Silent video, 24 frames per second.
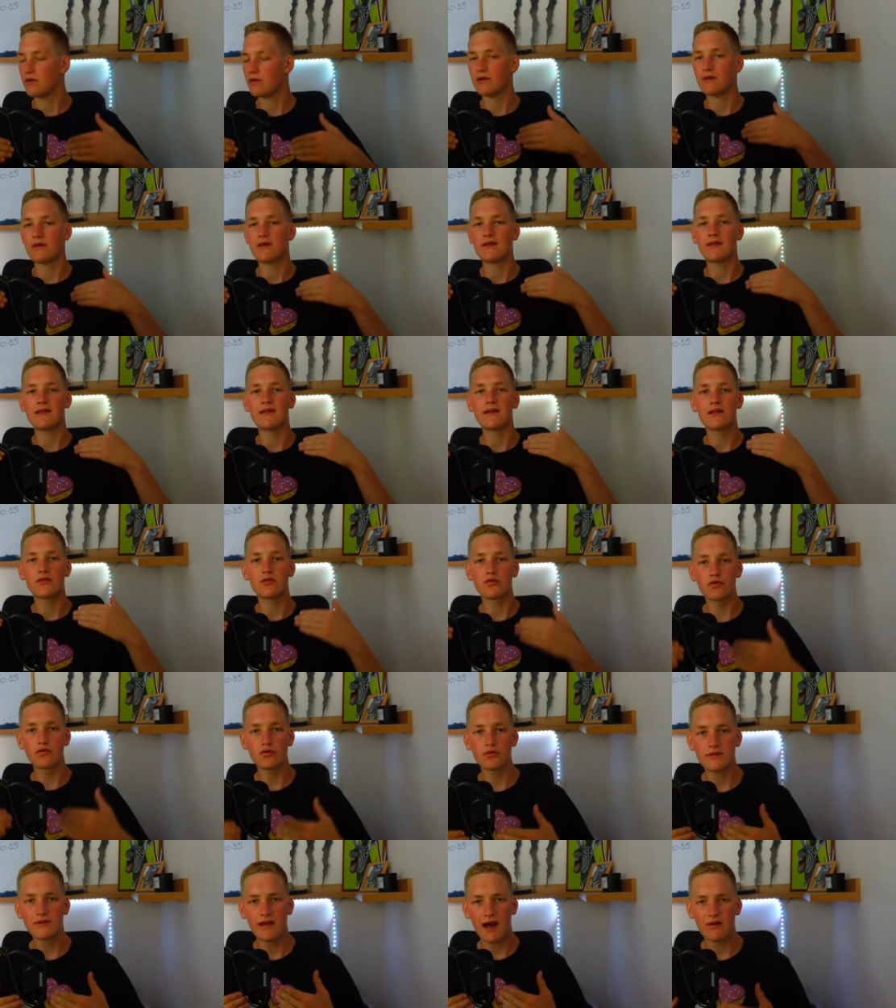In the
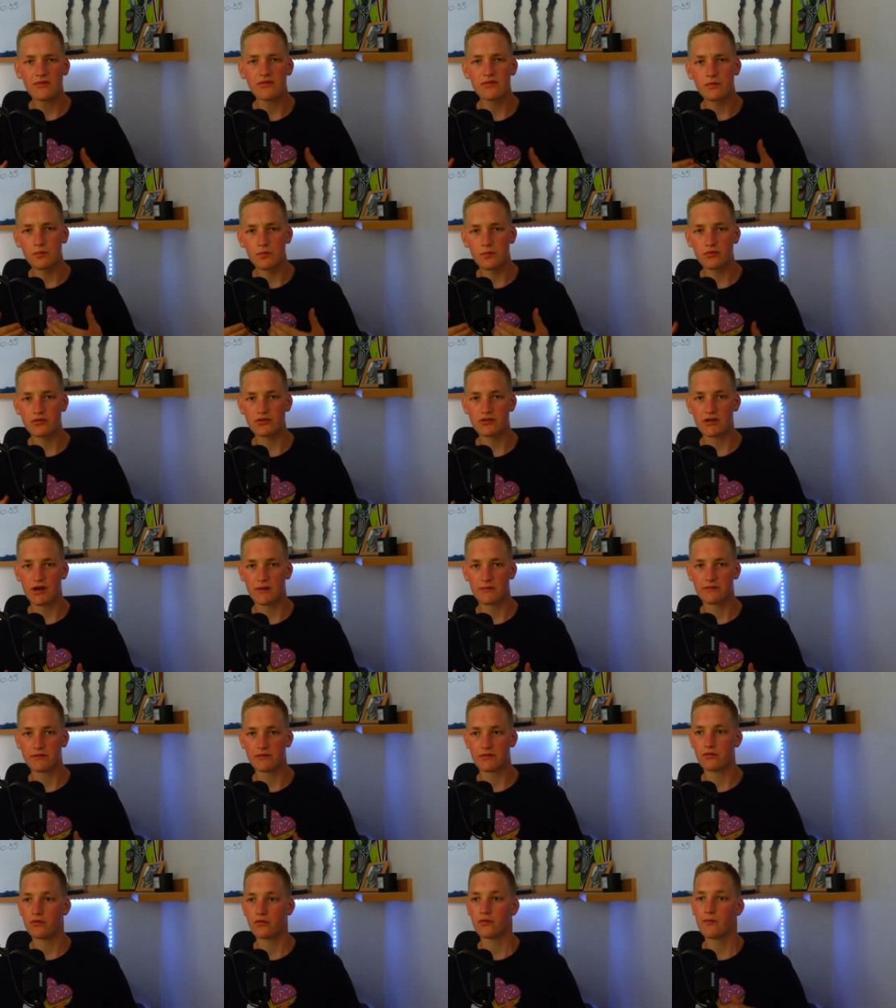2000 push-ups
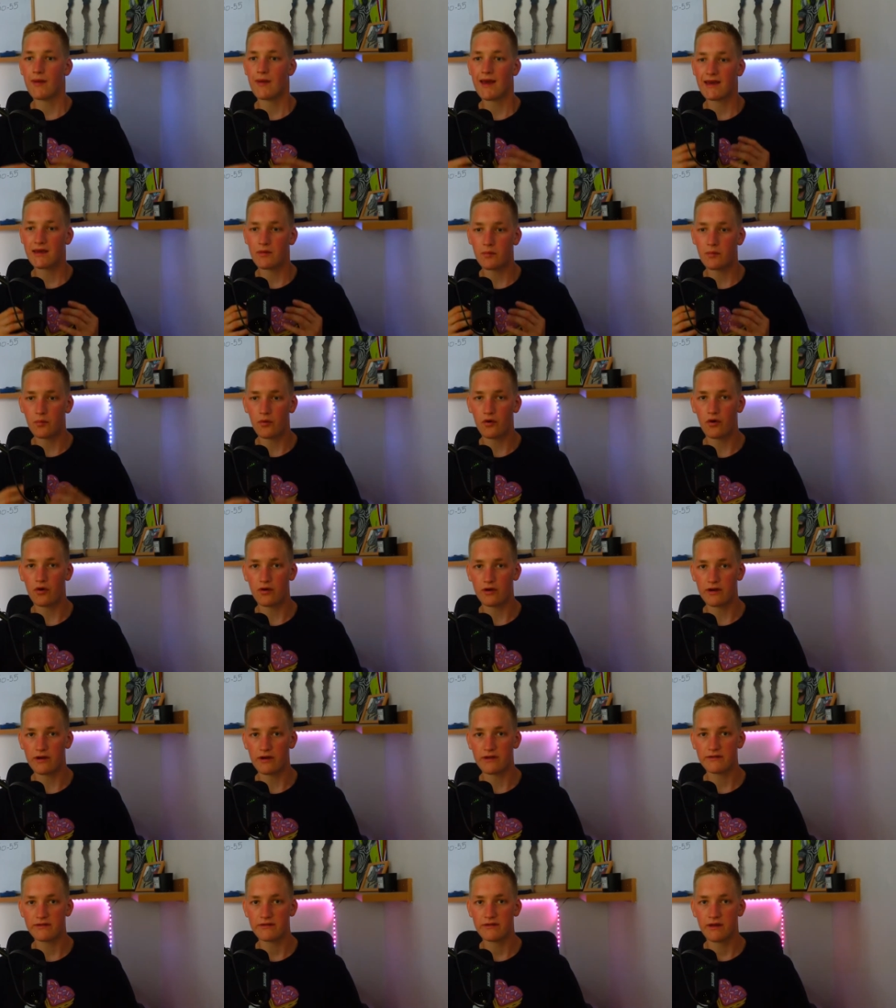you make in
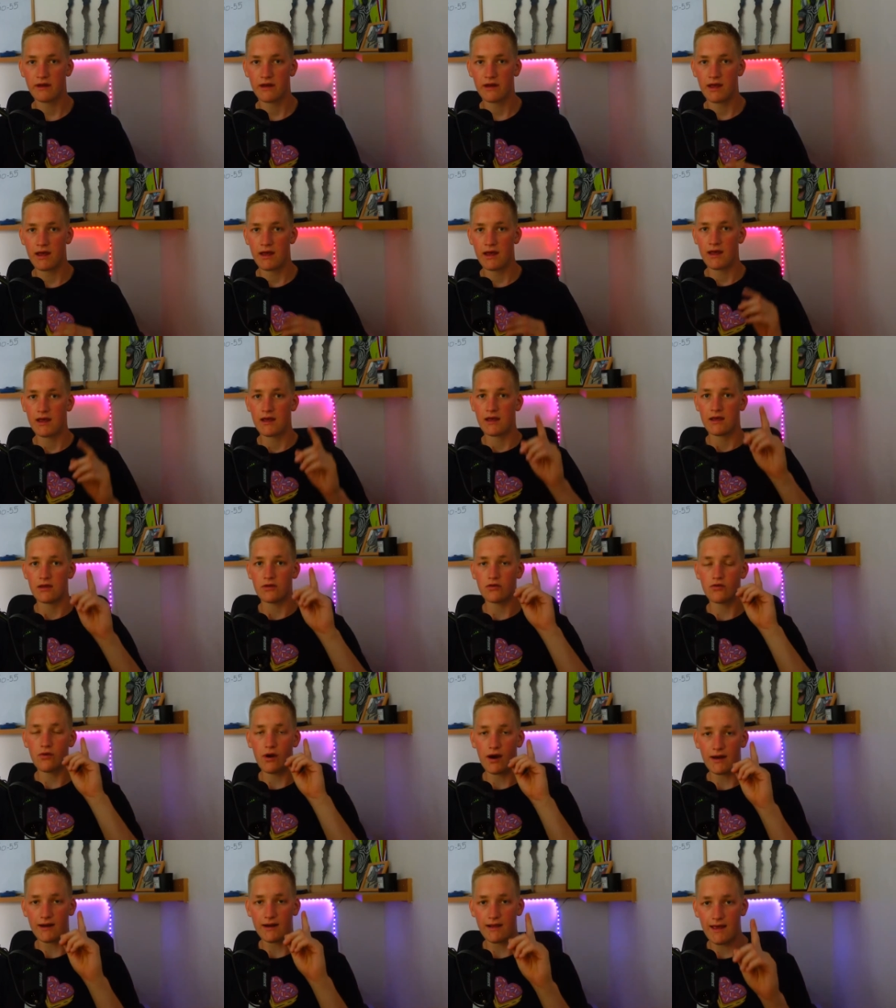progress, you
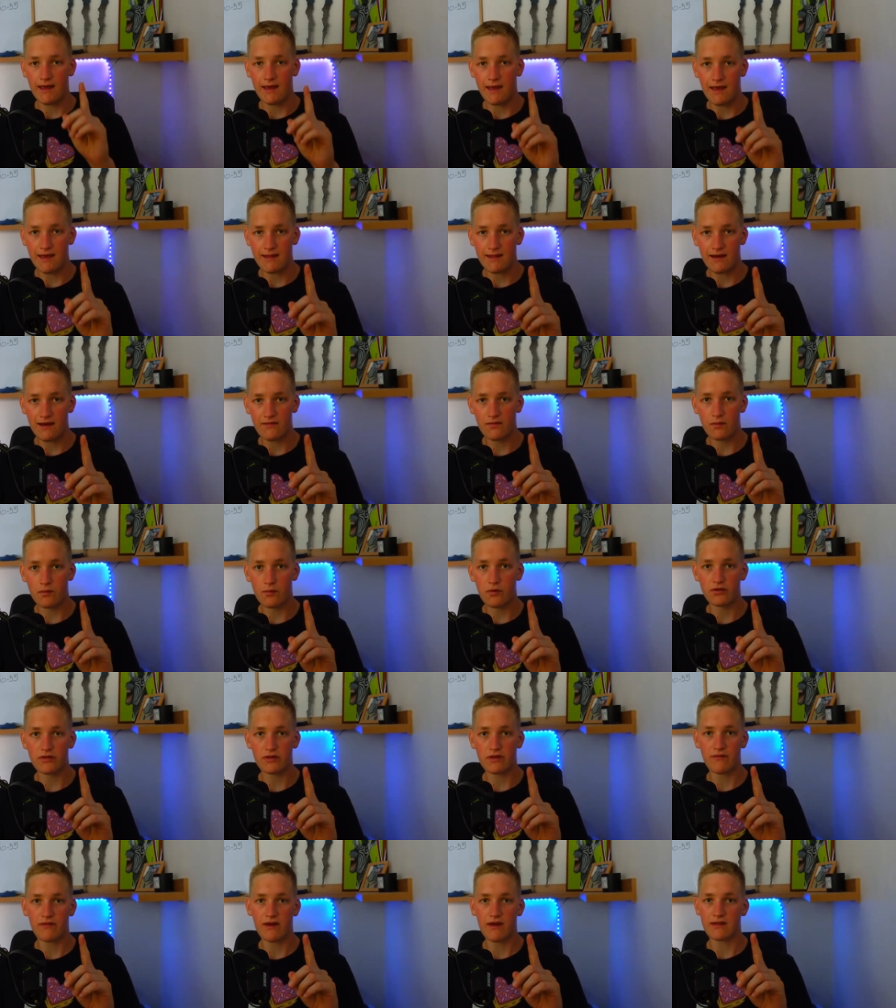are enough
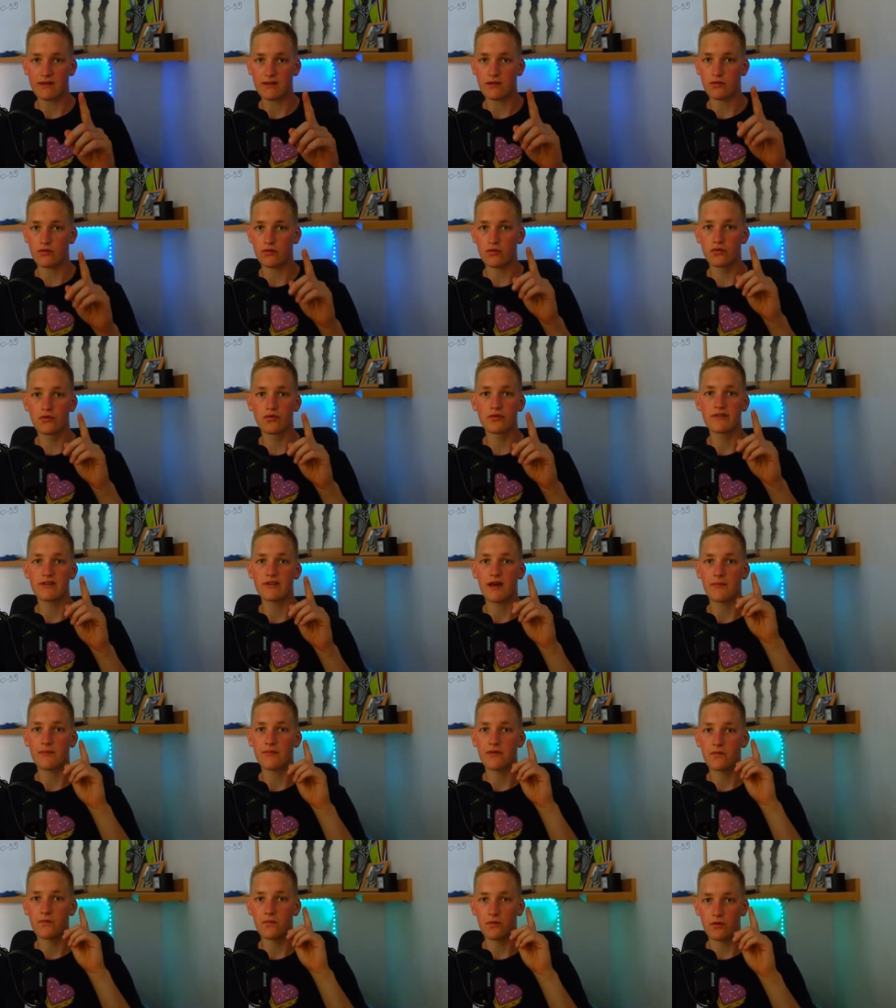motivated to do something
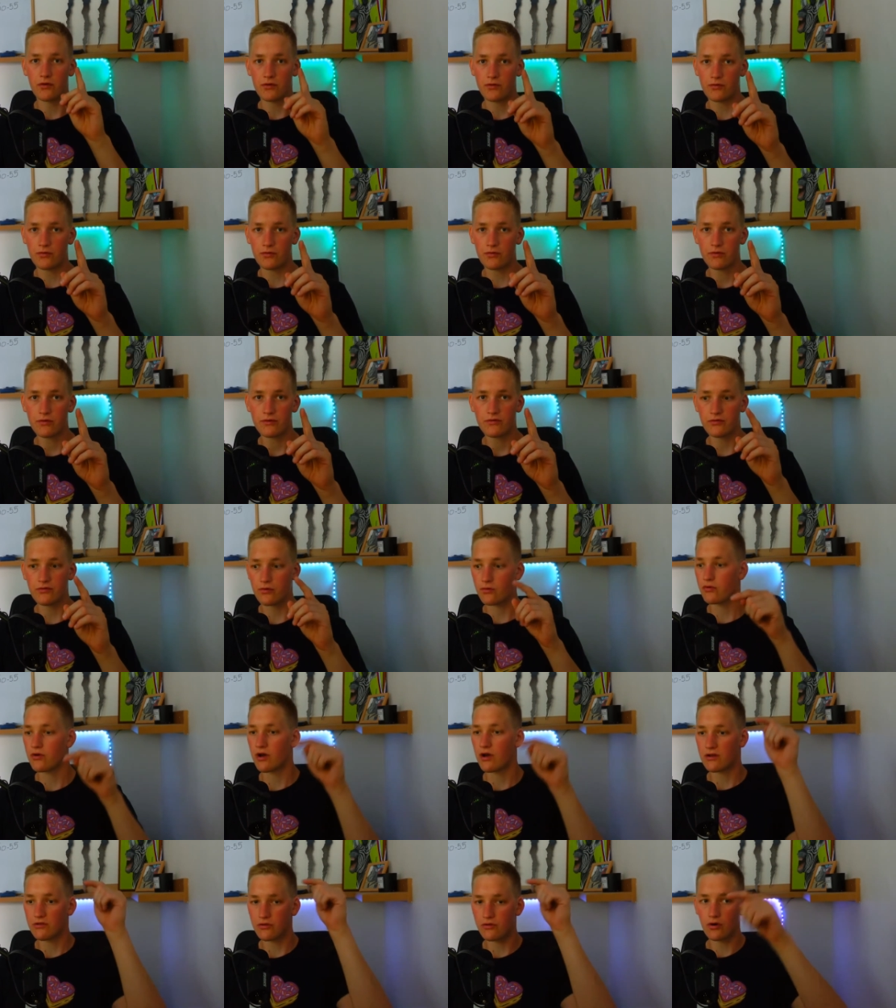for you, so you
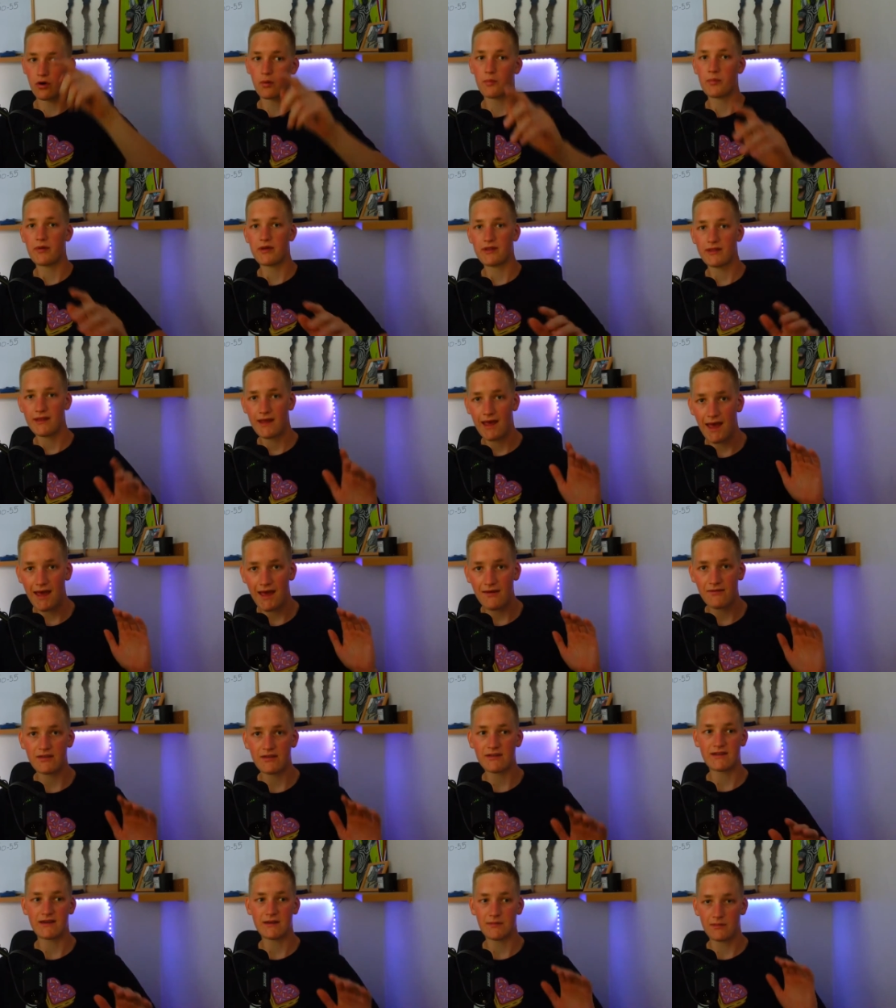are dropping every
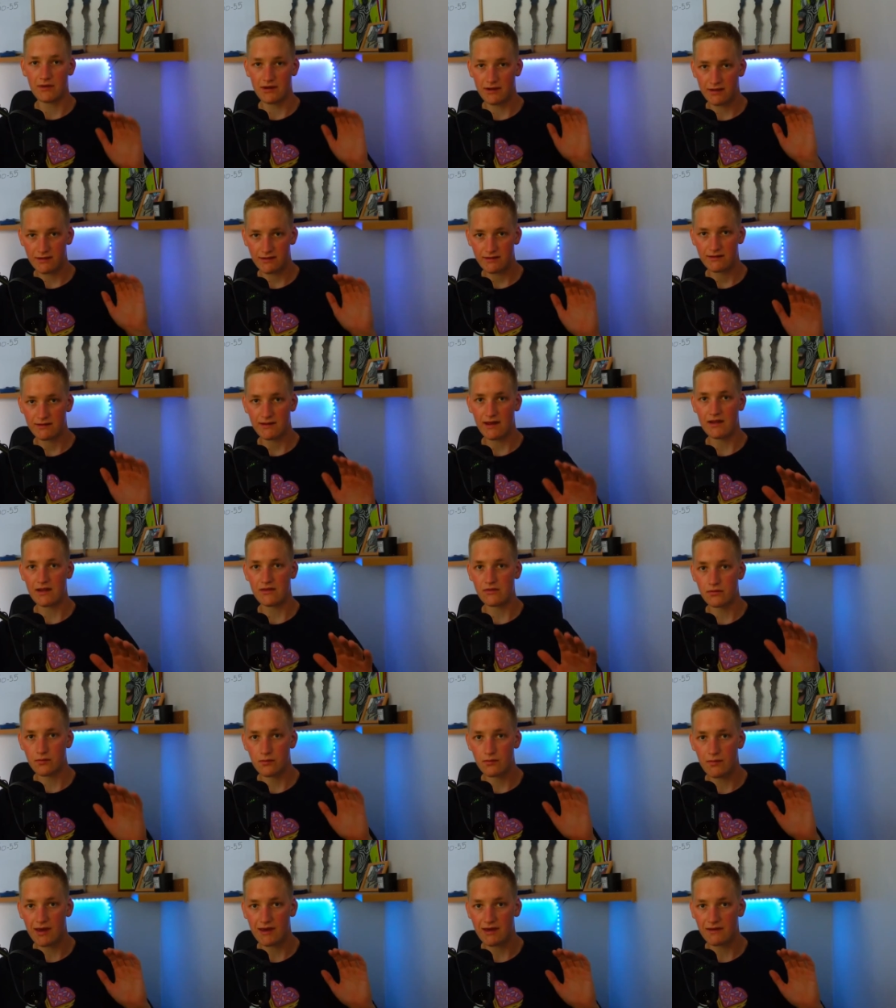3 minutes and
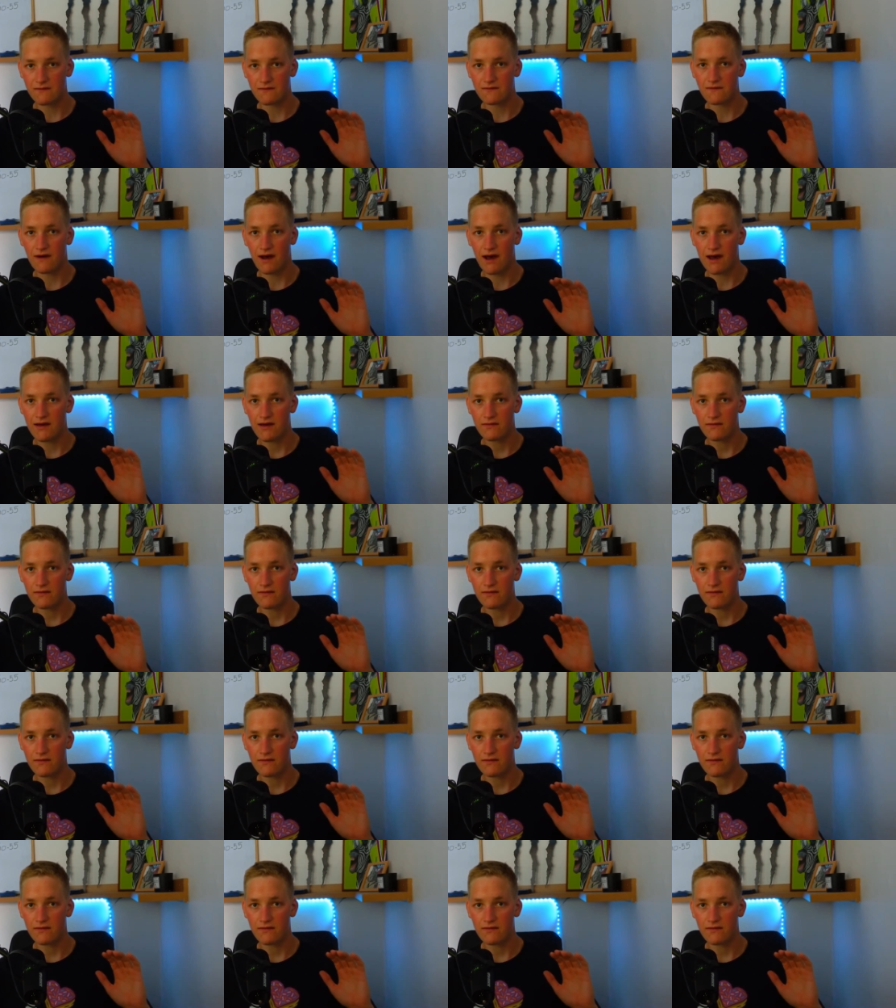making 5